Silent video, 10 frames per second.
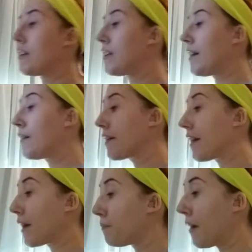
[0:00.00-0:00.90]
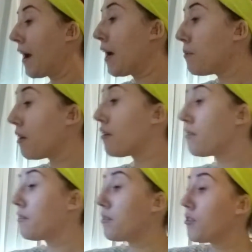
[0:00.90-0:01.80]
Yeah, I gotta get my eyebrow
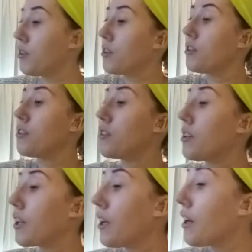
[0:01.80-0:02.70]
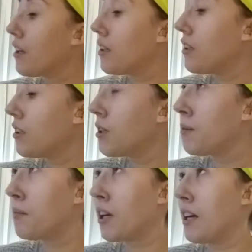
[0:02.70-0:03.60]
again
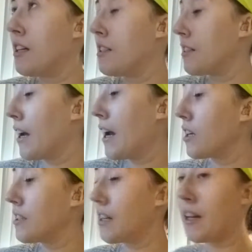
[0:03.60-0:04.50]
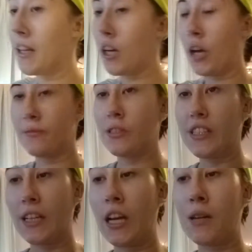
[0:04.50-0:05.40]
because I accidentally covered
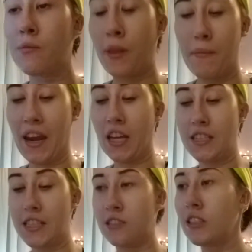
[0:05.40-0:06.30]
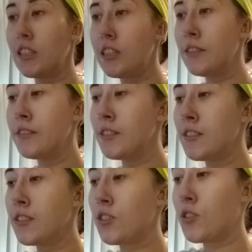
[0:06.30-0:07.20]
it up with my concealer.
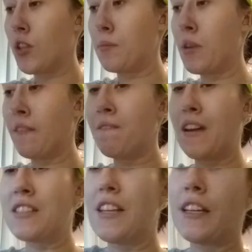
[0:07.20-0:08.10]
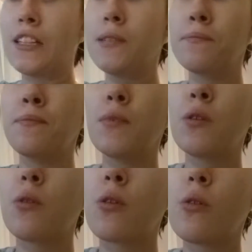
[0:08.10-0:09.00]
So I'm gonna fix that up.
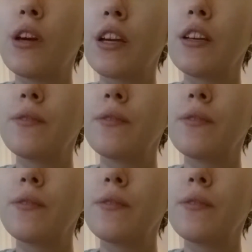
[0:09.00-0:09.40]
real quick.